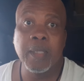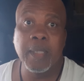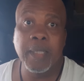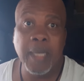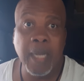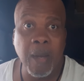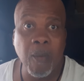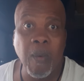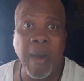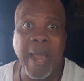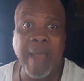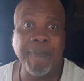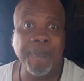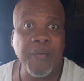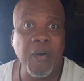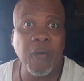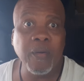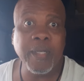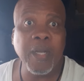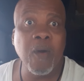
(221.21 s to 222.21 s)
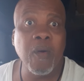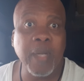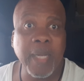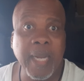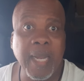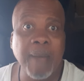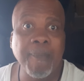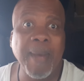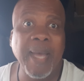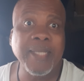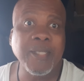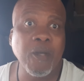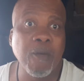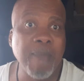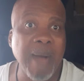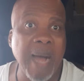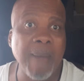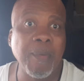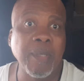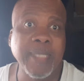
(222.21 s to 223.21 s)
Them white folk don't care about your
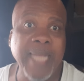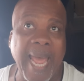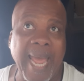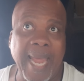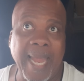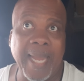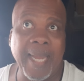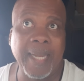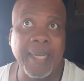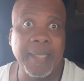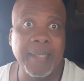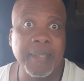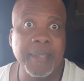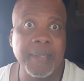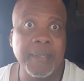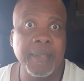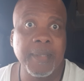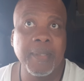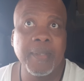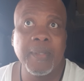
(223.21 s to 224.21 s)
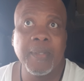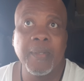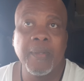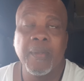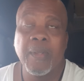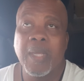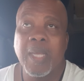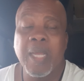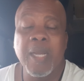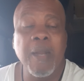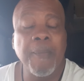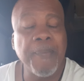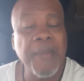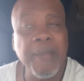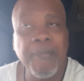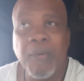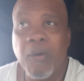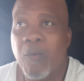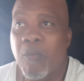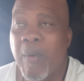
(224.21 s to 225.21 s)
mama dying. And the
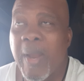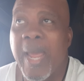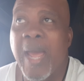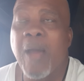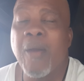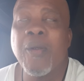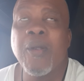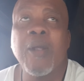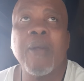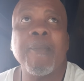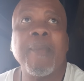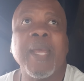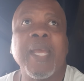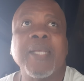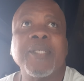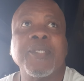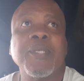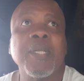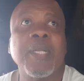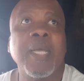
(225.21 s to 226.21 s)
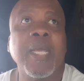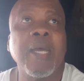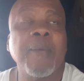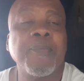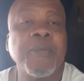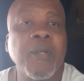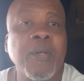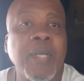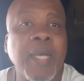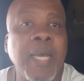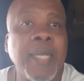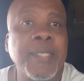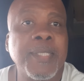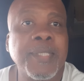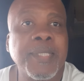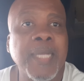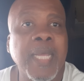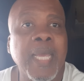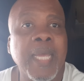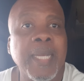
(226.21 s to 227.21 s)
people around her, man, should have helped her to
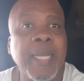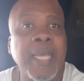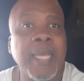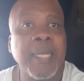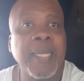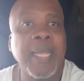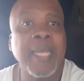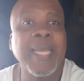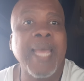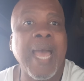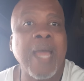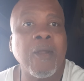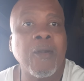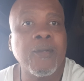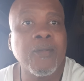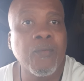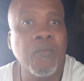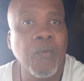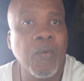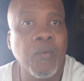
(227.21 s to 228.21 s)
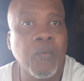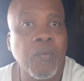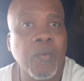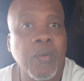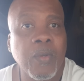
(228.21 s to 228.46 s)
understand that and got her through.